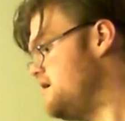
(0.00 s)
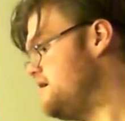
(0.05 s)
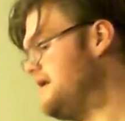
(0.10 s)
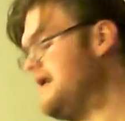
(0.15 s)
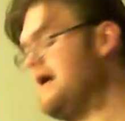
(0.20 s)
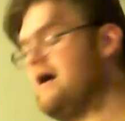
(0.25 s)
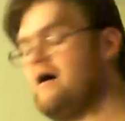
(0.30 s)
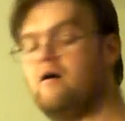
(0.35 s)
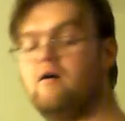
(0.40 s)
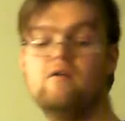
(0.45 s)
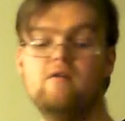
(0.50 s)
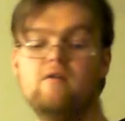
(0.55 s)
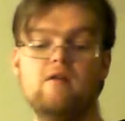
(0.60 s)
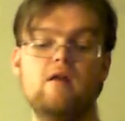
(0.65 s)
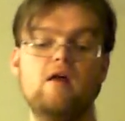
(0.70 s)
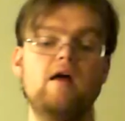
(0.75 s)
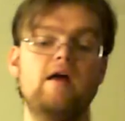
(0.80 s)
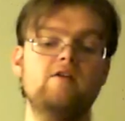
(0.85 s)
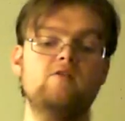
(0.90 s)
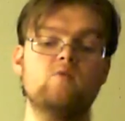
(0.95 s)
Now,
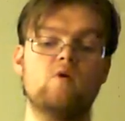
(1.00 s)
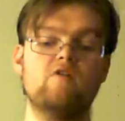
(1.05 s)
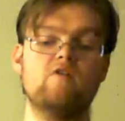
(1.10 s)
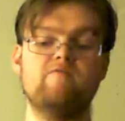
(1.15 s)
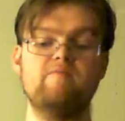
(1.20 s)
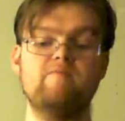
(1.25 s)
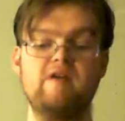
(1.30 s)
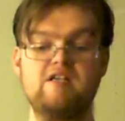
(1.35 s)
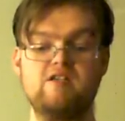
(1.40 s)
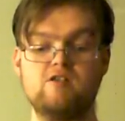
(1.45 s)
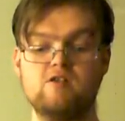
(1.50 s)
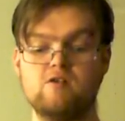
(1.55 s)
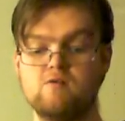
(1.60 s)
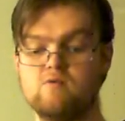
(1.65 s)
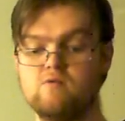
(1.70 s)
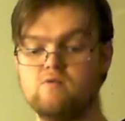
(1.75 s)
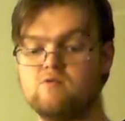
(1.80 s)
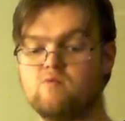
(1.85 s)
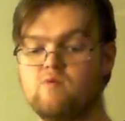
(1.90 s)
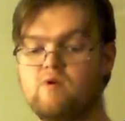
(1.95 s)
a dwarf may
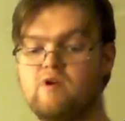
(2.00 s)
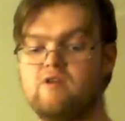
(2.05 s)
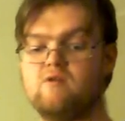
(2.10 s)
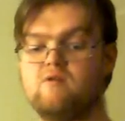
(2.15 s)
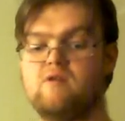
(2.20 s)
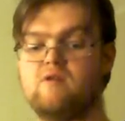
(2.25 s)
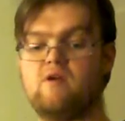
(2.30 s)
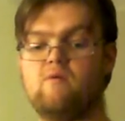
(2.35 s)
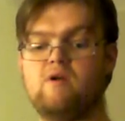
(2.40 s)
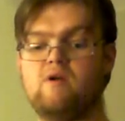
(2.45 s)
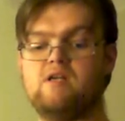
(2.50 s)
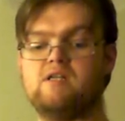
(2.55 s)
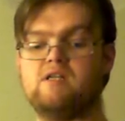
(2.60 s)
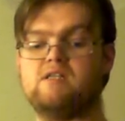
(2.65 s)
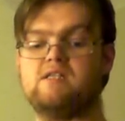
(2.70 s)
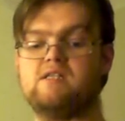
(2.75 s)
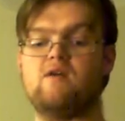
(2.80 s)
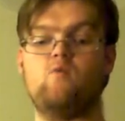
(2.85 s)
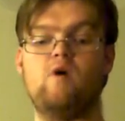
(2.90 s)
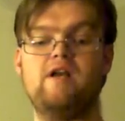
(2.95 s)
choose whether they want to
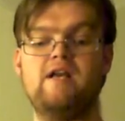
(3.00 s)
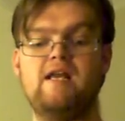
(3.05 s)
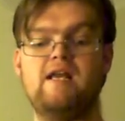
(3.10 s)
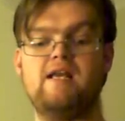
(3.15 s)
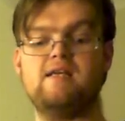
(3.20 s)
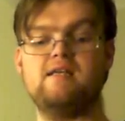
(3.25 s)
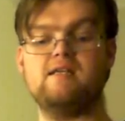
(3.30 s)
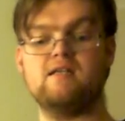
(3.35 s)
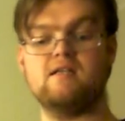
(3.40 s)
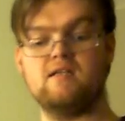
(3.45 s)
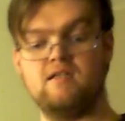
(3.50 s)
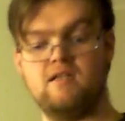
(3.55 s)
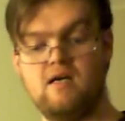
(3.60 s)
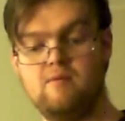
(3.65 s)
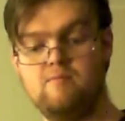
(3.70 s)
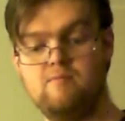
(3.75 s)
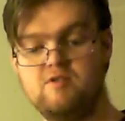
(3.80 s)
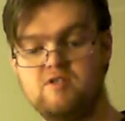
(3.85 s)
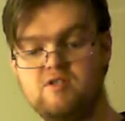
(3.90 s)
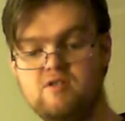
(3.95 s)
take one-handed
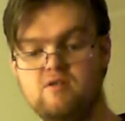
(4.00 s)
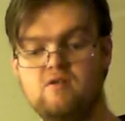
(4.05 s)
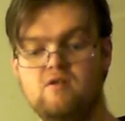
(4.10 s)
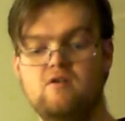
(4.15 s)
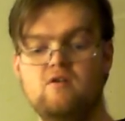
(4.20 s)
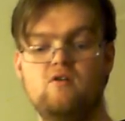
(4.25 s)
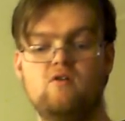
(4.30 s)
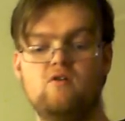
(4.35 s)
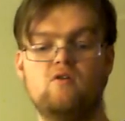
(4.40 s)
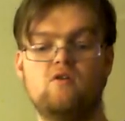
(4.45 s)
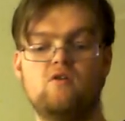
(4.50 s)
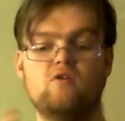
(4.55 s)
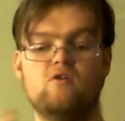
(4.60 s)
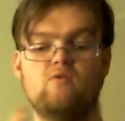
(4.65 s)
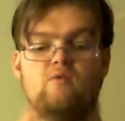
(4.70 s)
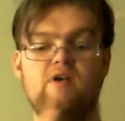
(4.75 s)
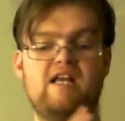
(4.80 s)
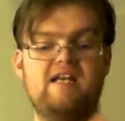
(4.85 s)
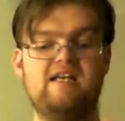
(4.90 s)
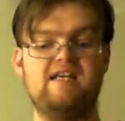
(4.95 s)
clubs or
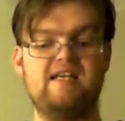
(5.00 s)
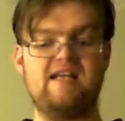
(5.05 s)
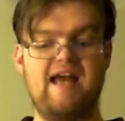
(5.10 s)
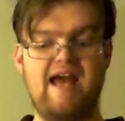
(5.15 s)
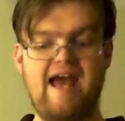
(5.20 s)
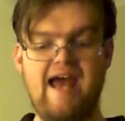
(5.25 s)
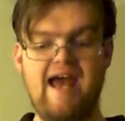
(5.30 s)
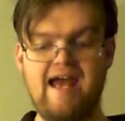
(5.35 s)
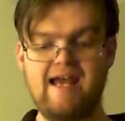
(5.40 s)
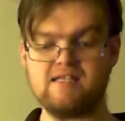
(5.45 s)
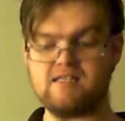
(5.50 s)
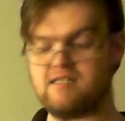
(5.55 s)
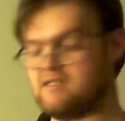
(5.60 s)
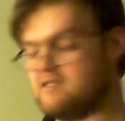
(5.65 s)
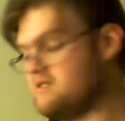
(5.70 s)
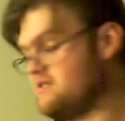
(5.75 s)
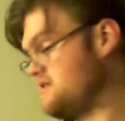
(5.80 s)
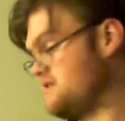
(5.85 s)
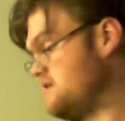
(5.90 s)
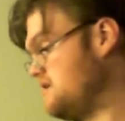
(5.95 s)
one-handed
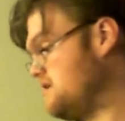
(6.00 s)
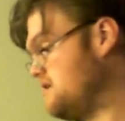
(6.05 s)
axes